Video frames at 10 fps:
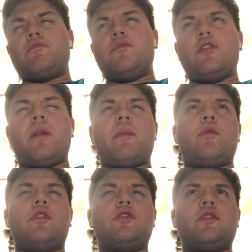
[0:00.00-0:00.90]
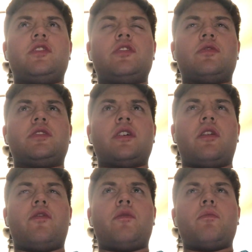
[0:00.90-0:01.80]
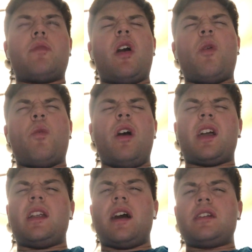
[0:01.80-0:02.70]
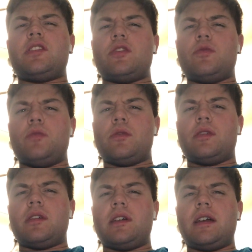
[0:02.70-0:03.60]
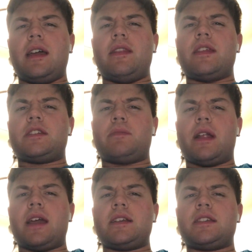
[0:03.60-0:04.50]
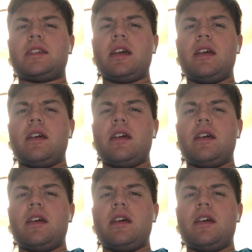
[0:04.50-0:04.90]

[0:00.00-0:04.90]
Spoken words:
You might be wondering to yourself, what can I do in this place?